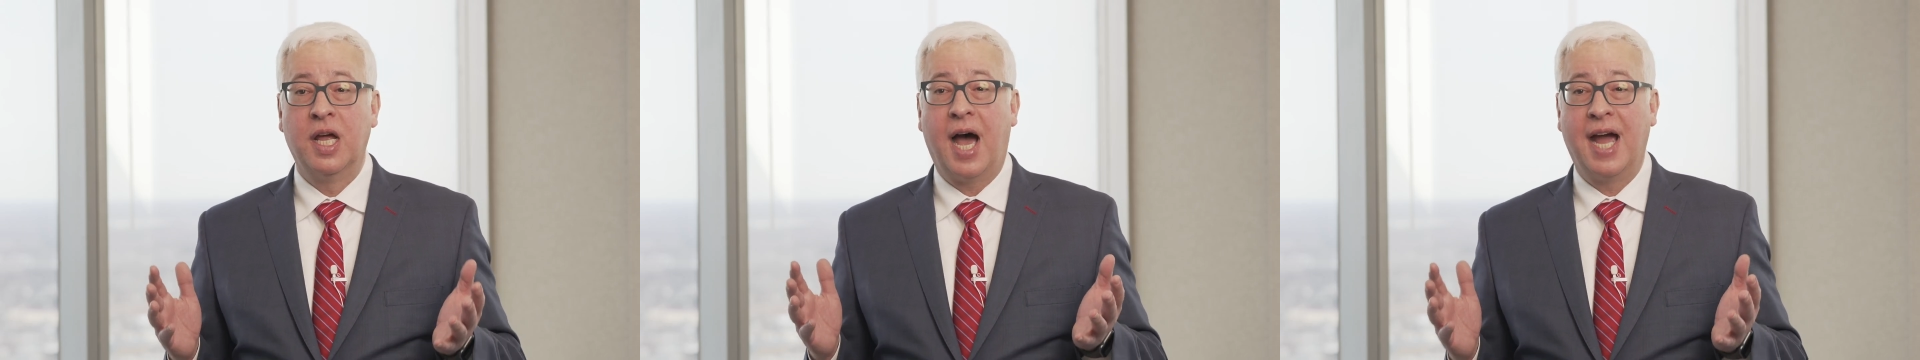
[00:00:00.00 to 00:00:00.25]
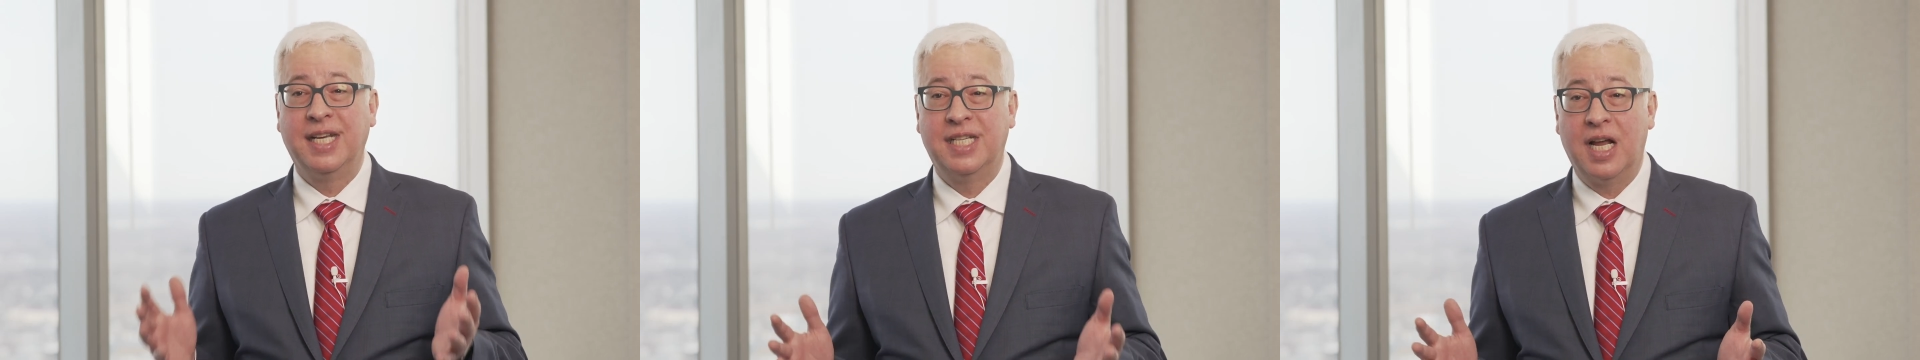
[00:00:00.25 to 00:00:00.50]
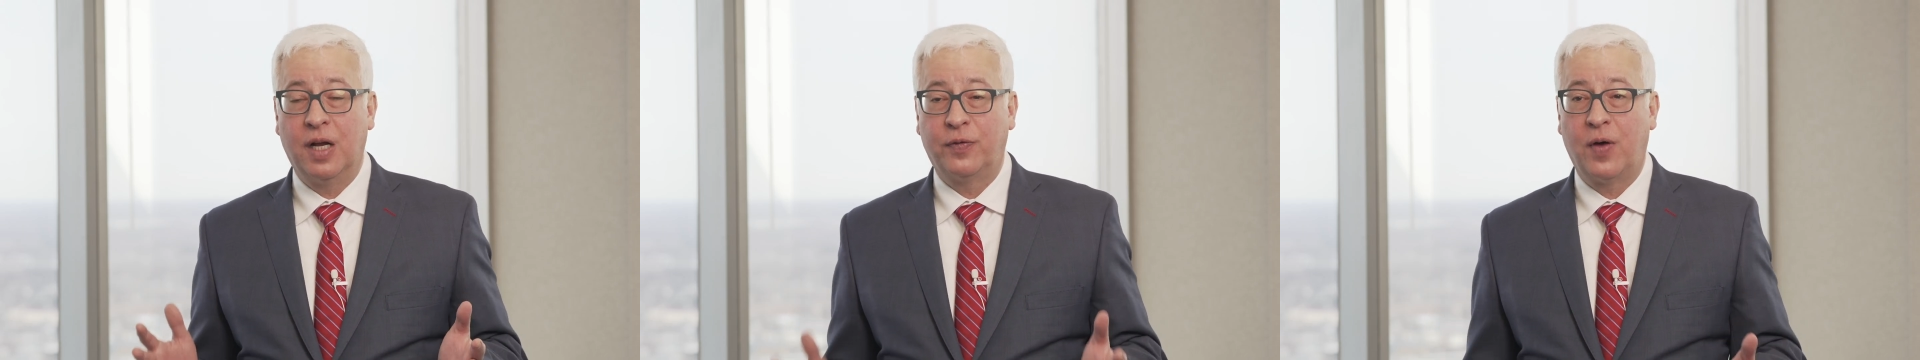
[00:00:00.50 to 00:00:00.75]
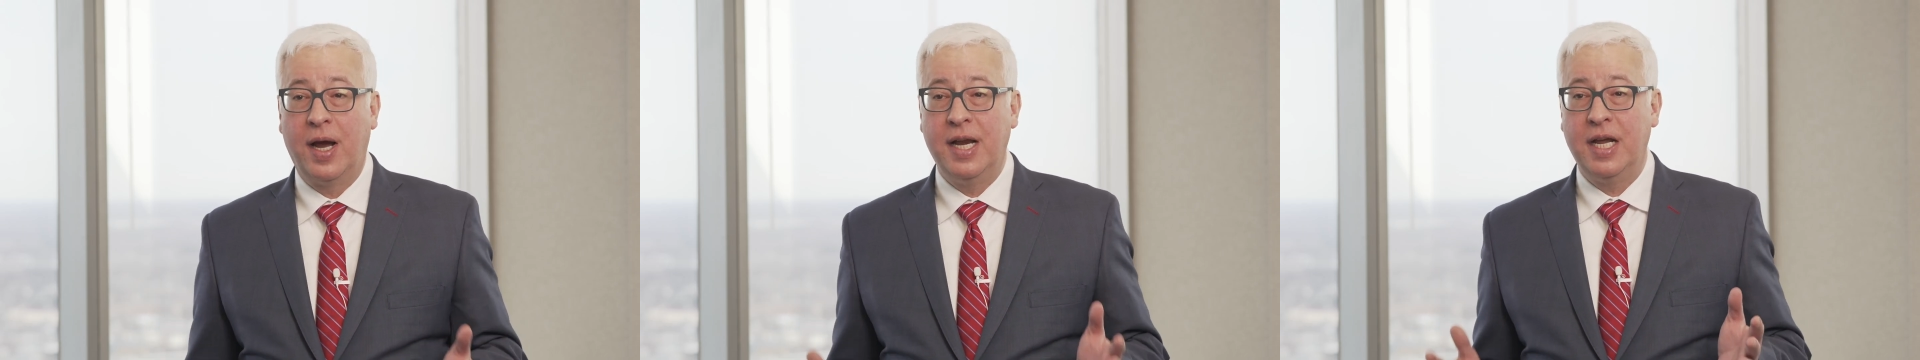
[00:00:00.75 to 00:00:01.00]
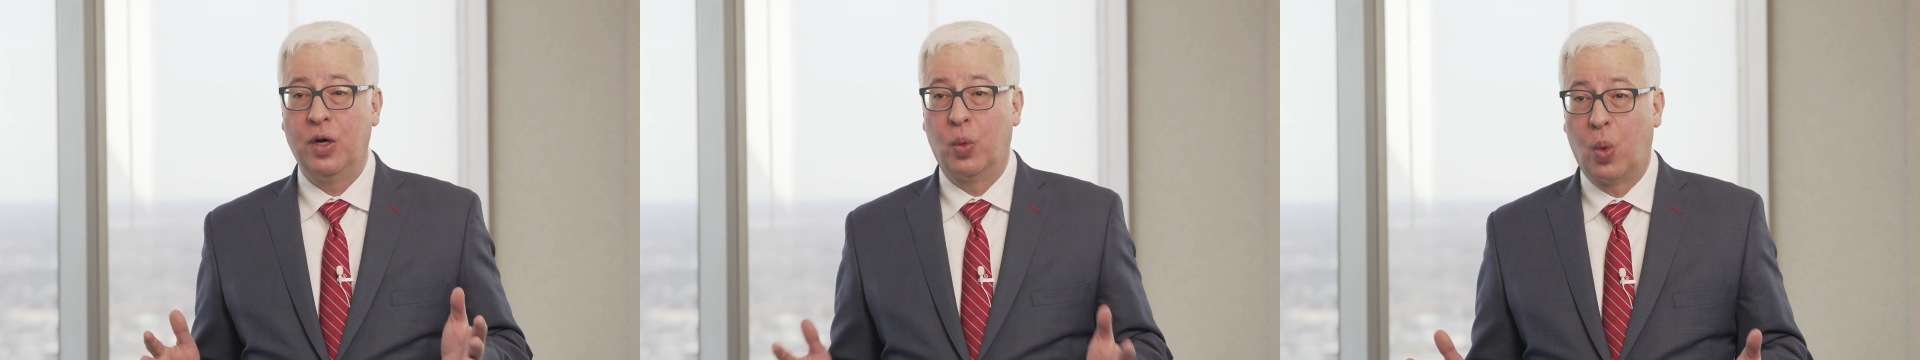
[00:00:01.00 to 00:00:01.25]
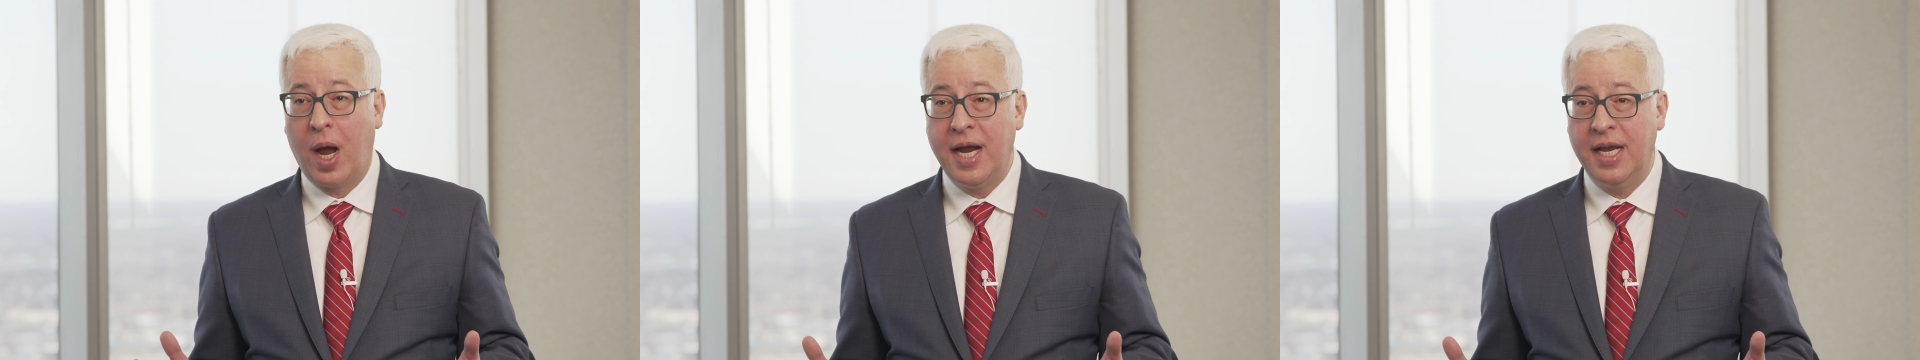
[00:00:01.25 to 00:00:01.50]
identified in
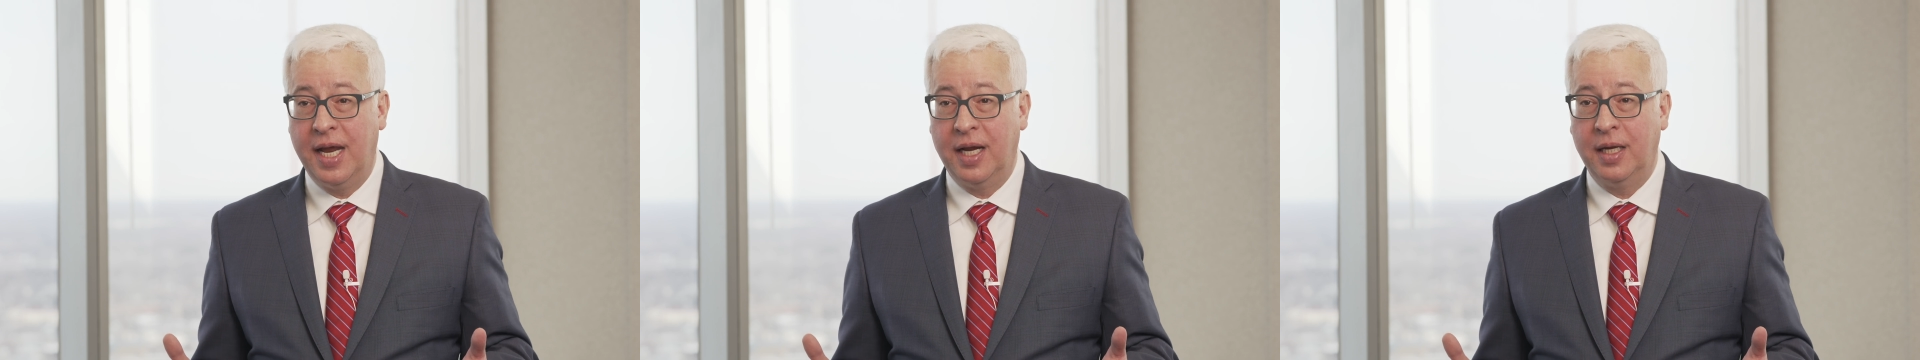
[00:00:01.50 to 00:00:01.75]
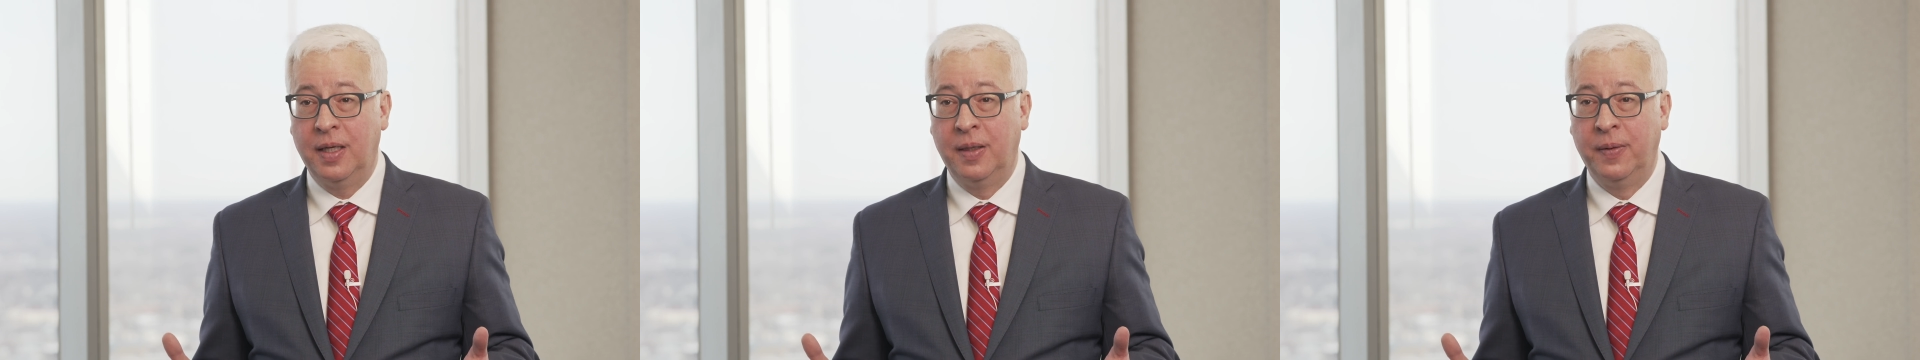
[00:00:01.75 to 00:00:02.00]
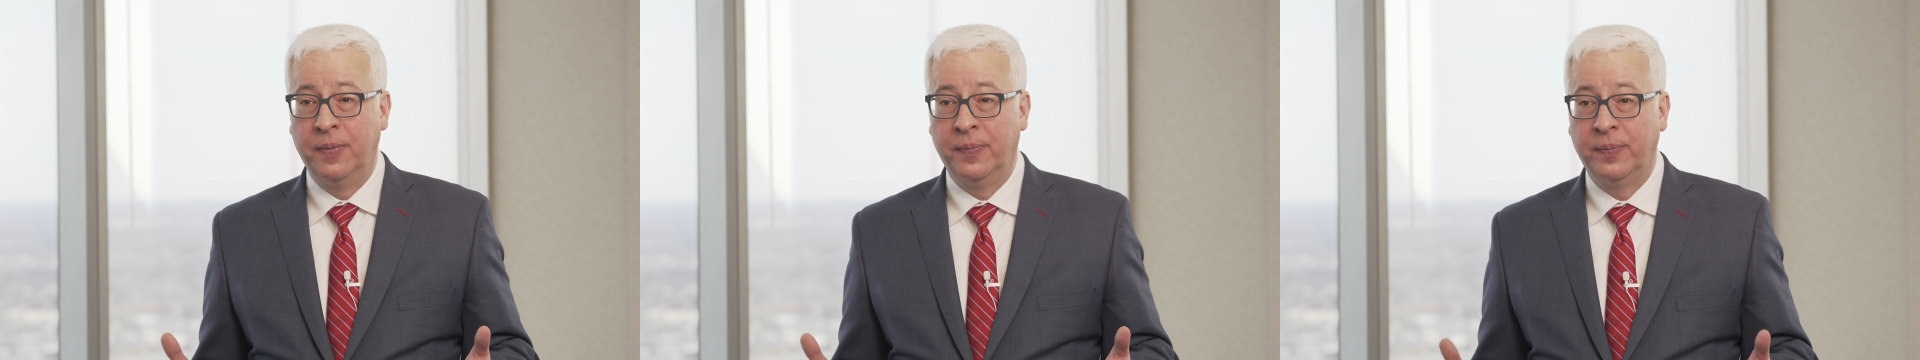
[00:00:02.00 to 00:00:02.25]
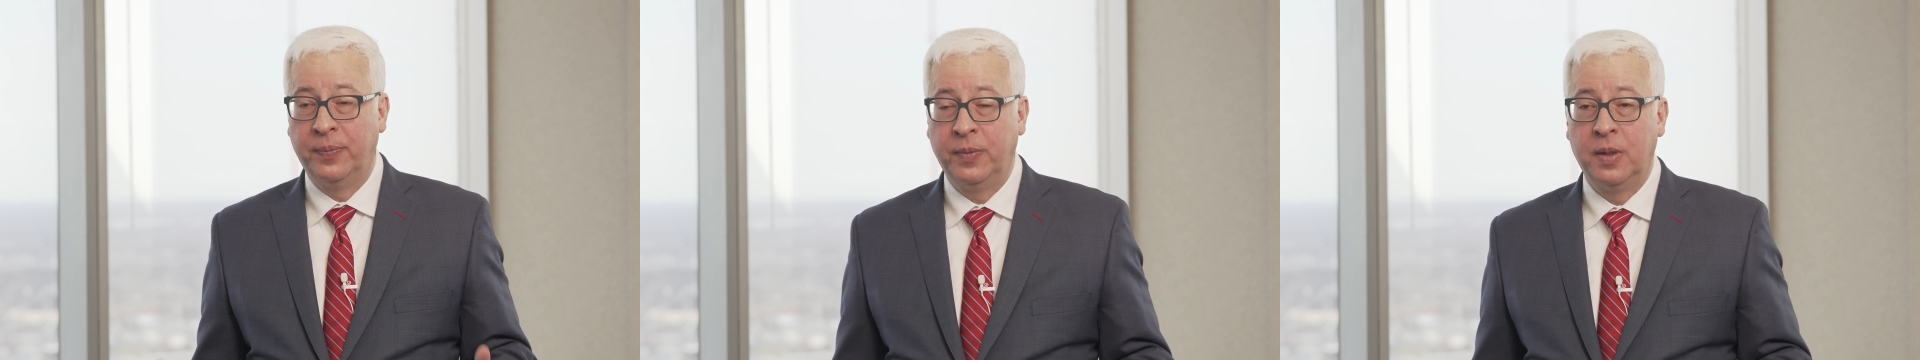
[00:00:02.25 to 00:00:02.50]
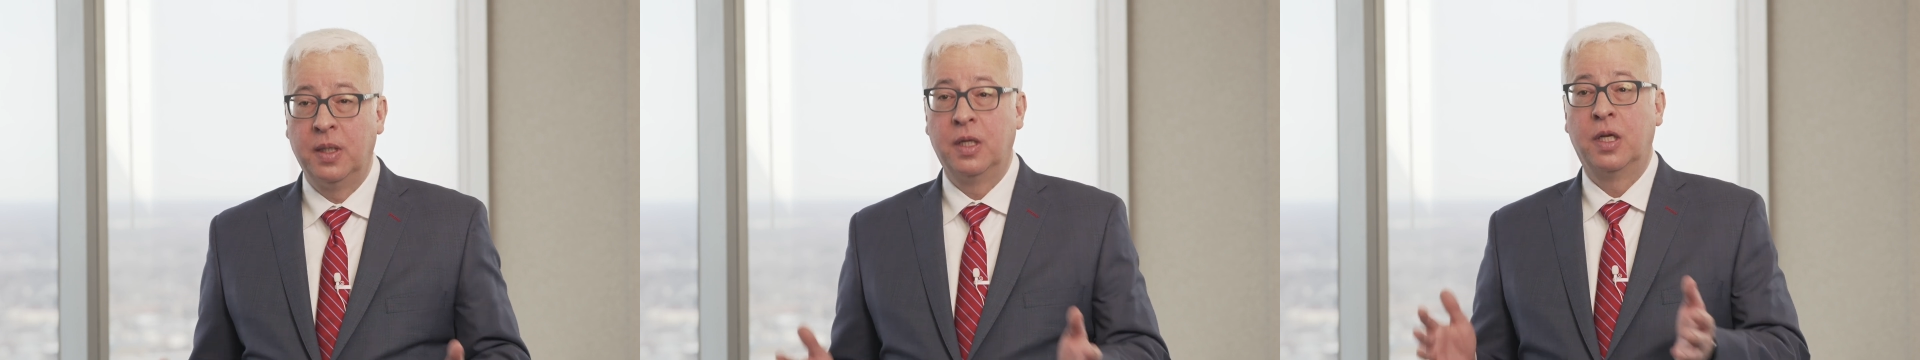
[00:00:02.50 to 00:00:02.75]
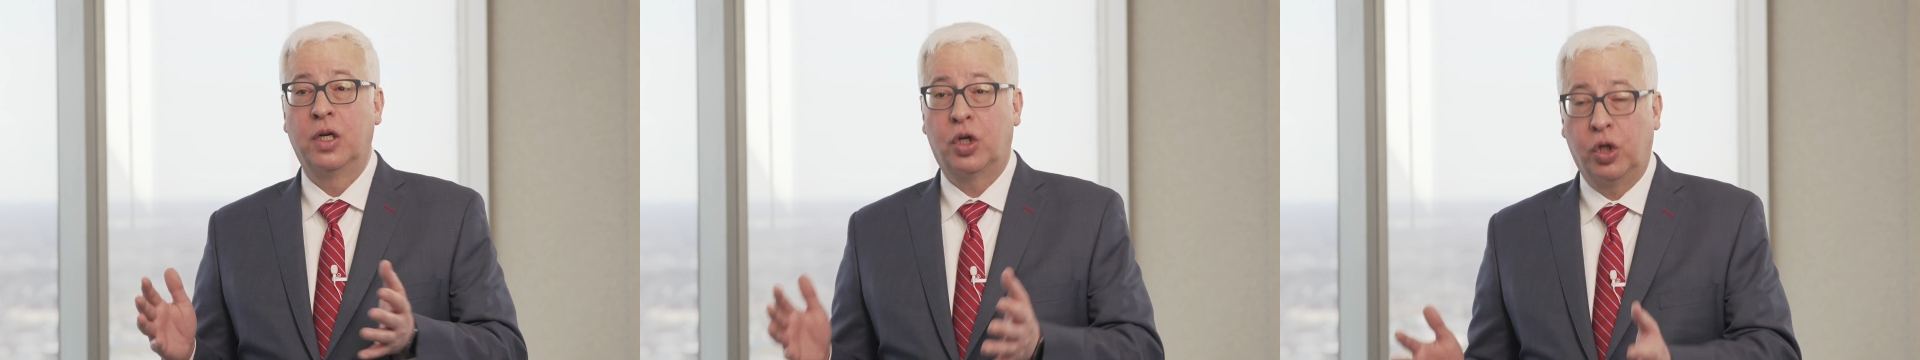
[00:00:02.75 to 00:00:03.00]
writing,
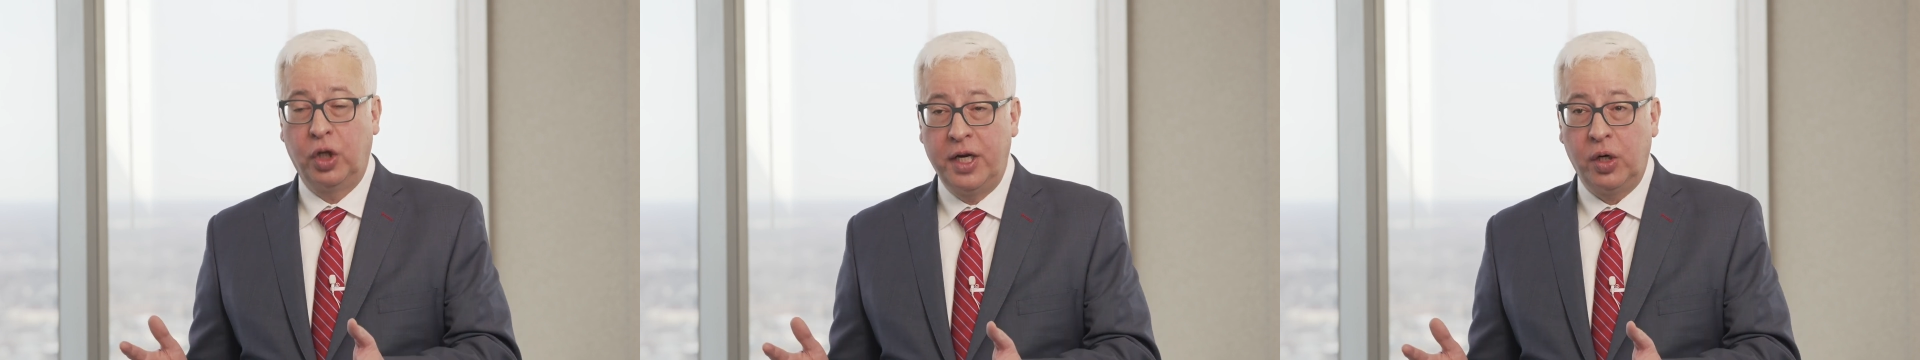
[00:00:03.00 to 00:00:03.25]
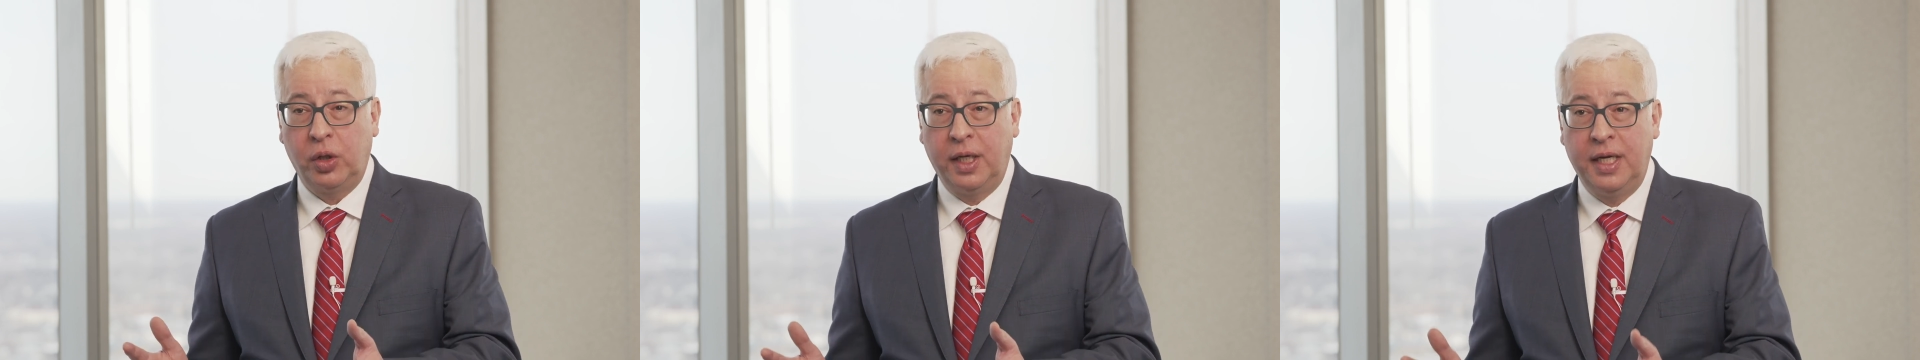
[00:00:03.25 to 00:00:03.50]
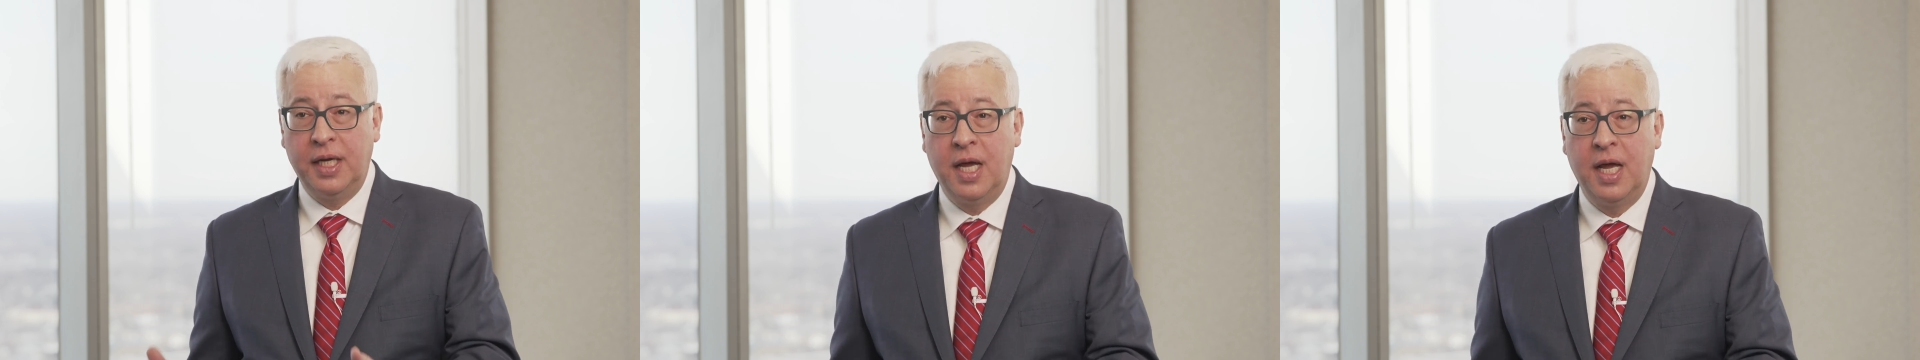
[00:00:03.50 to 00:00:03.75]
clearly